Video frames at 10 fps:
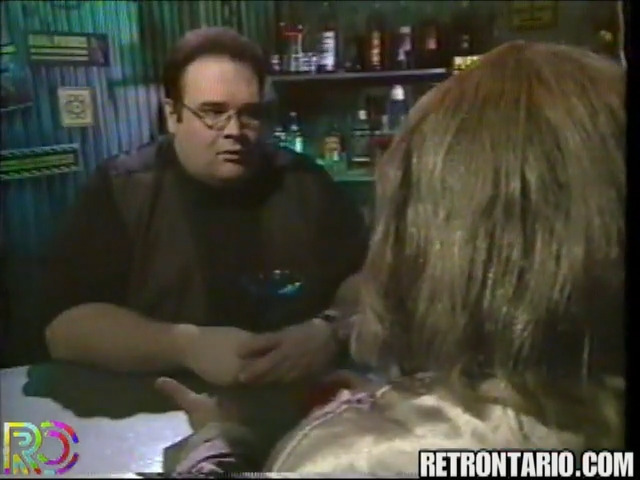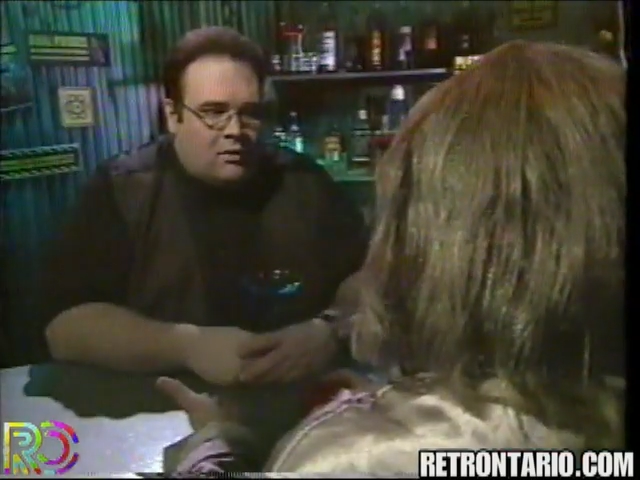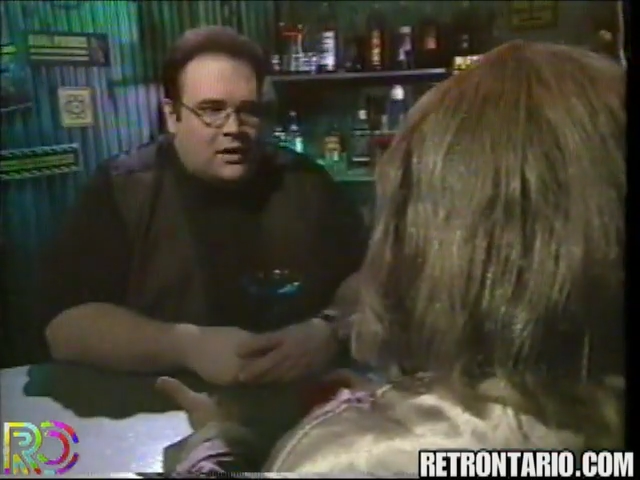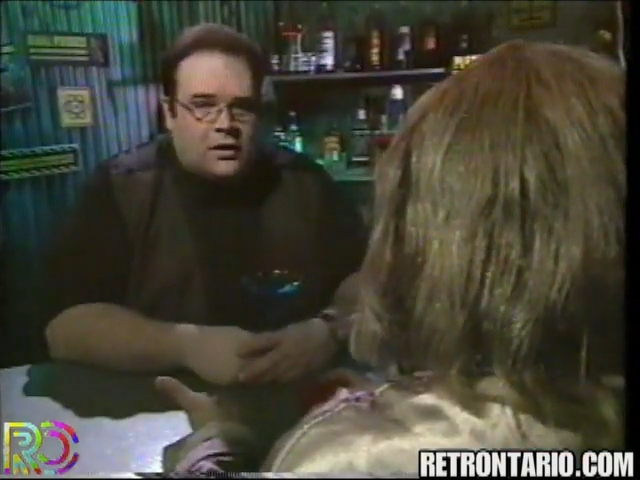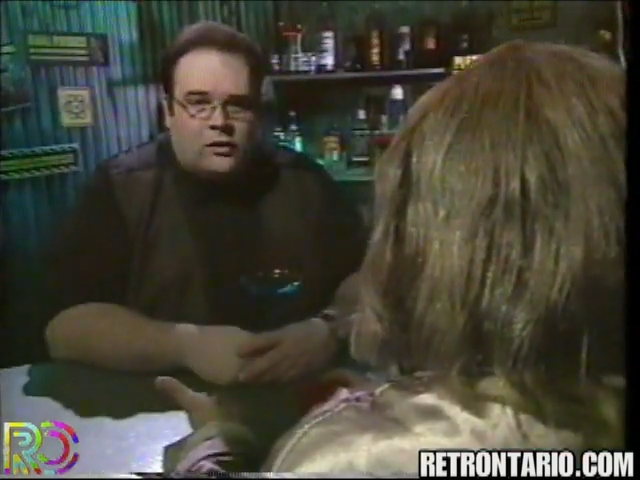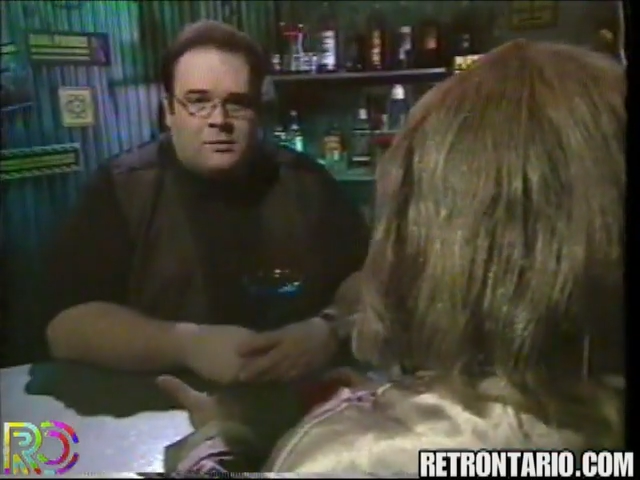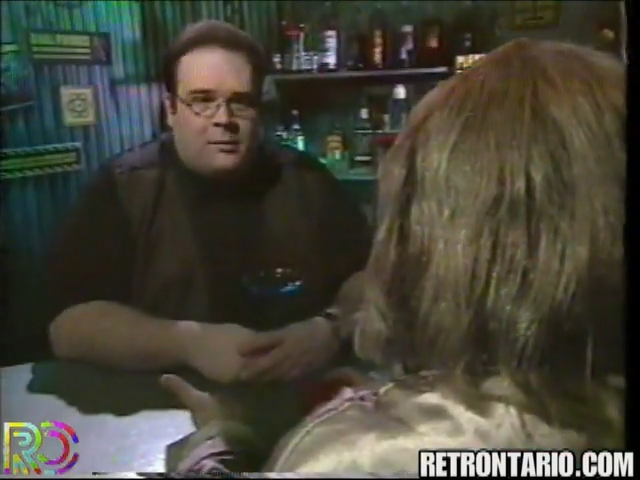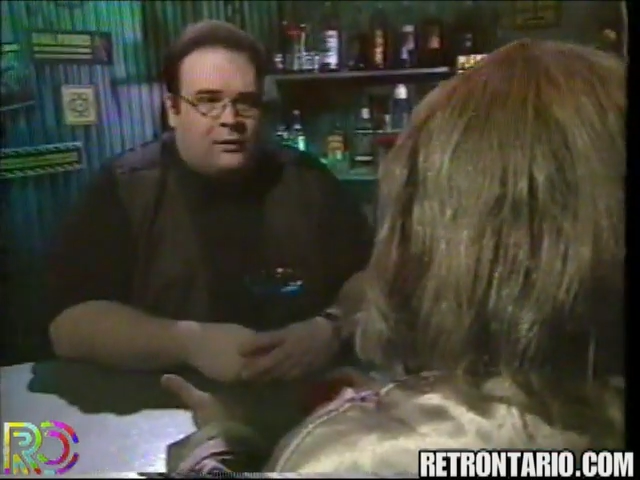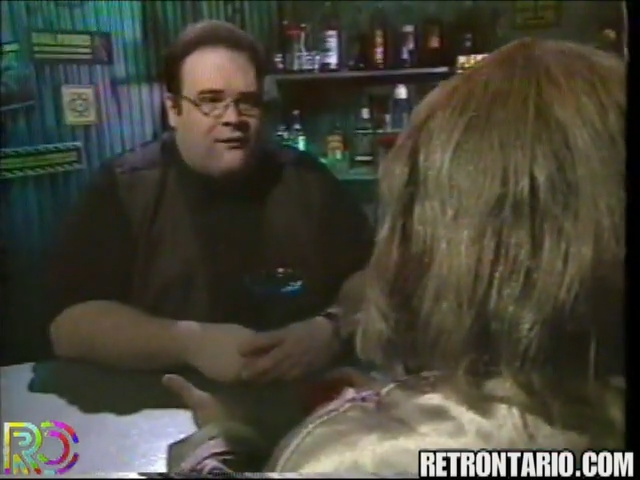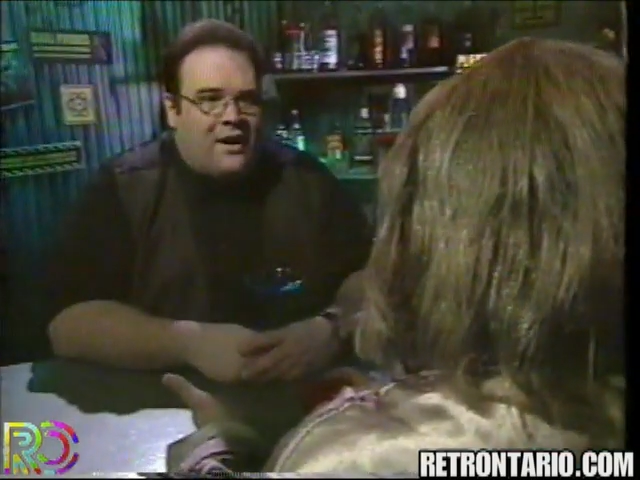Well, you used to be
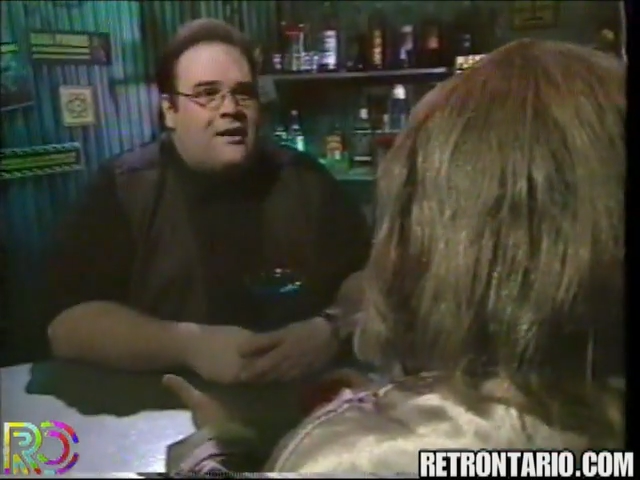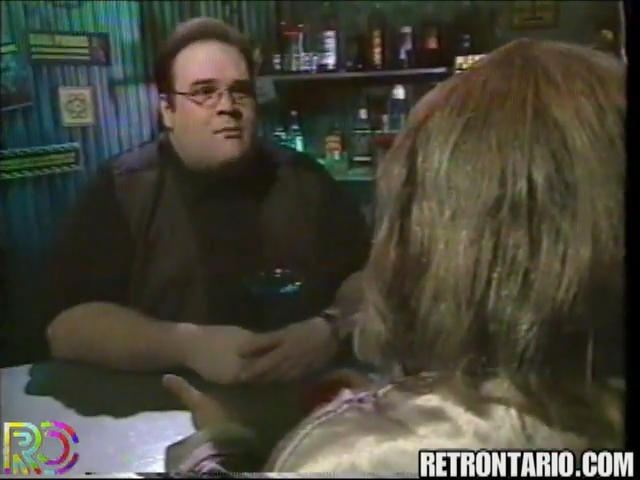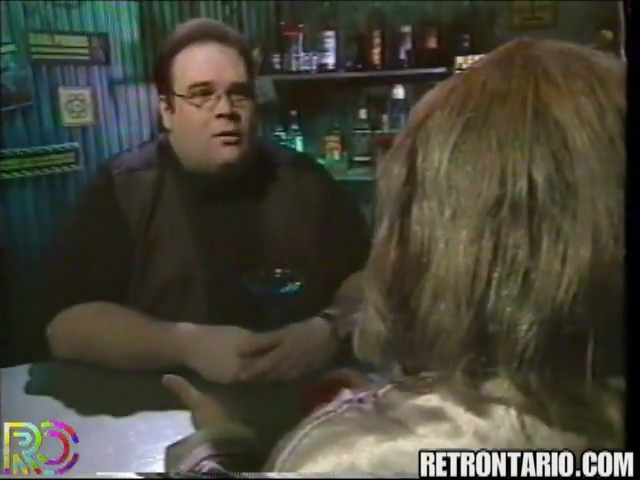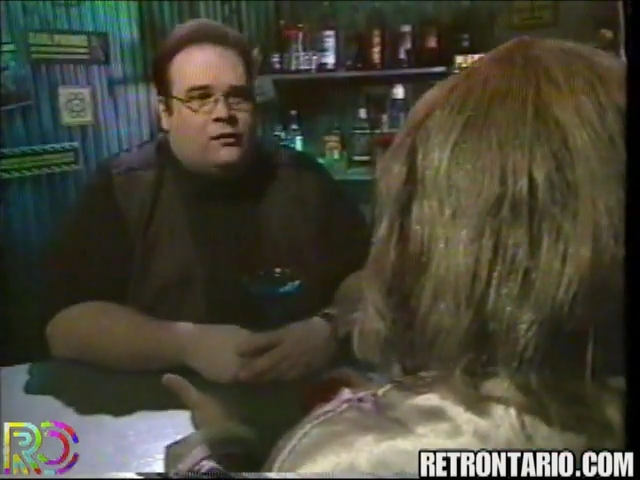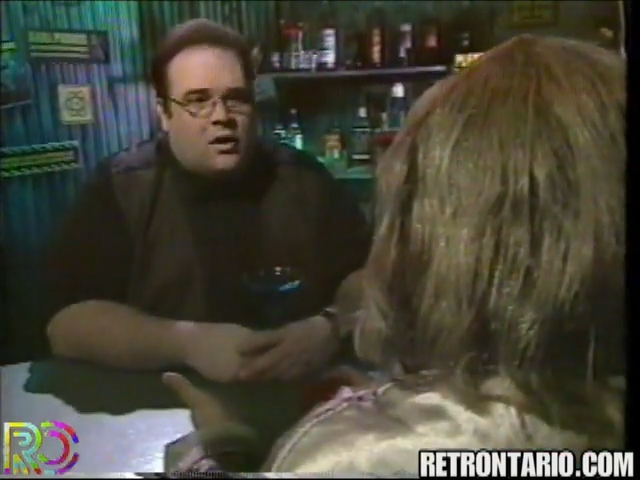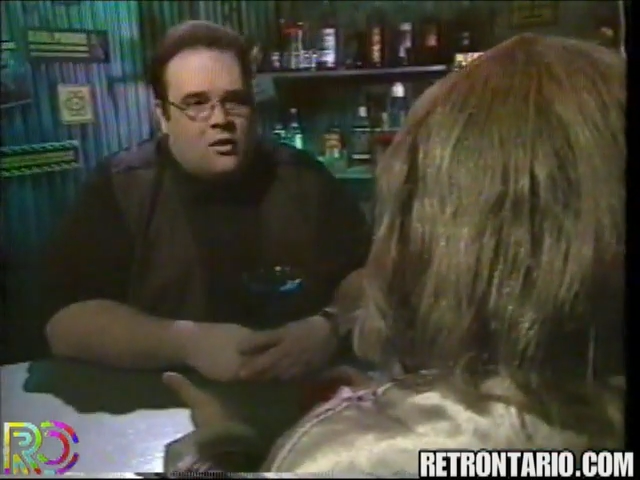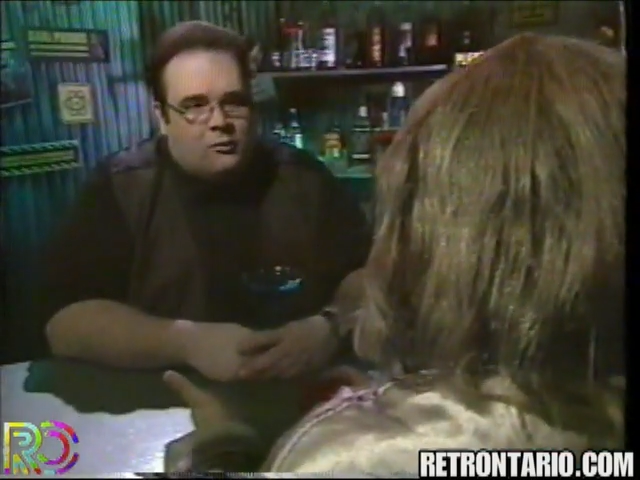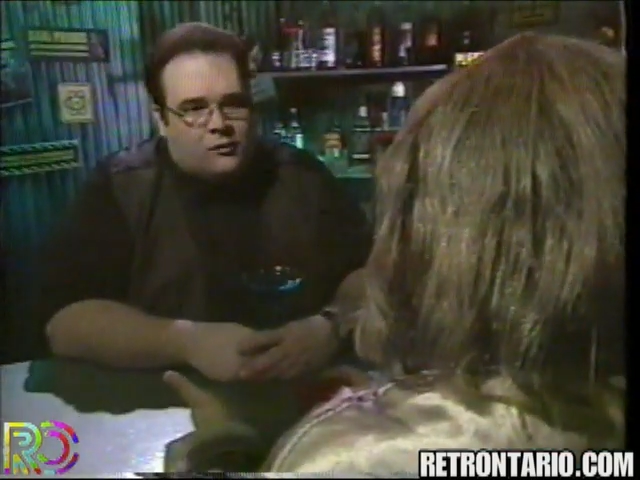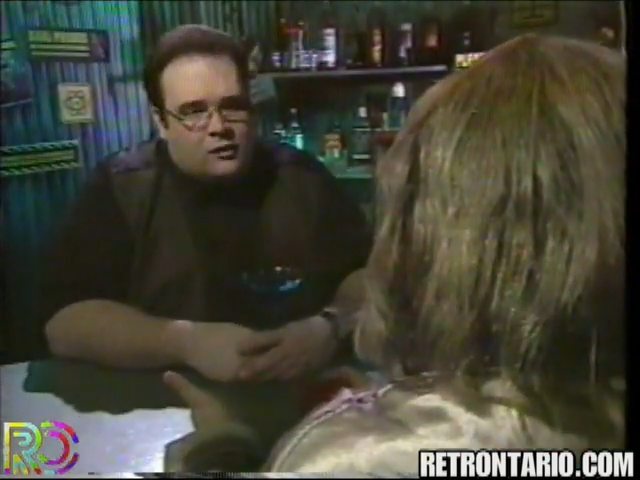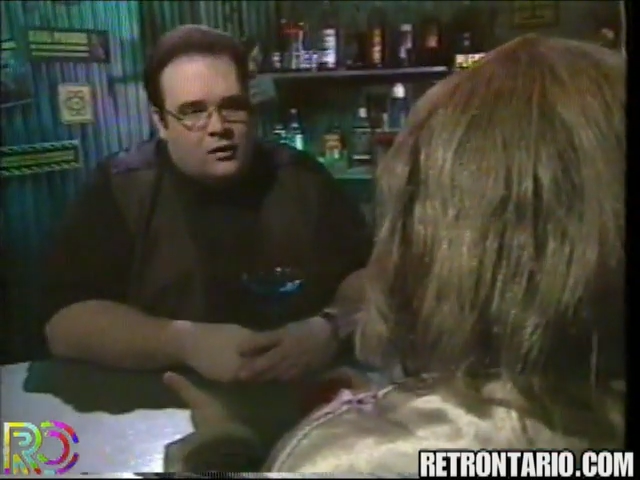able to find it in most
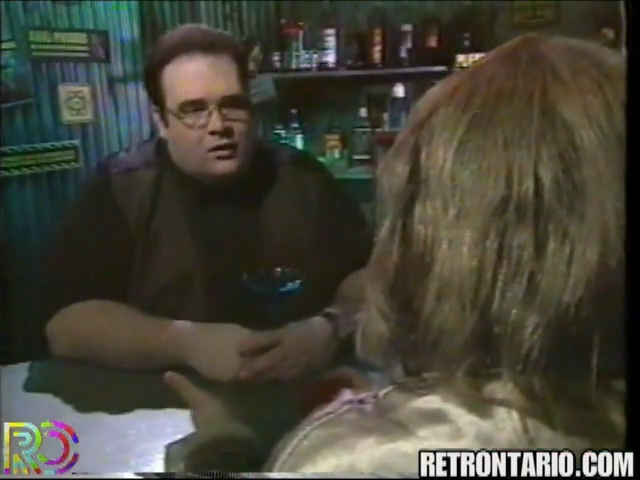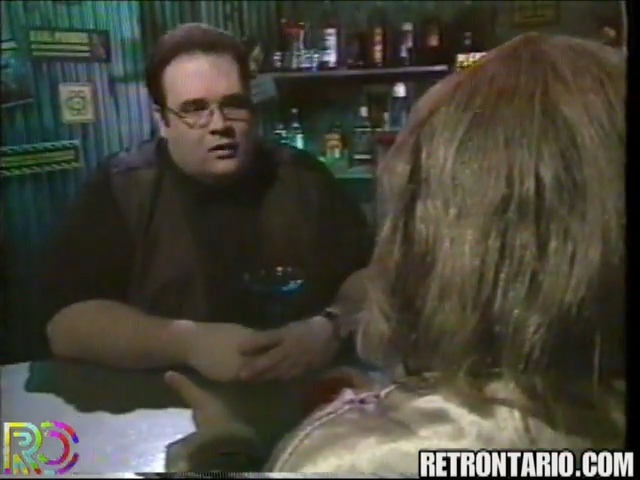homes.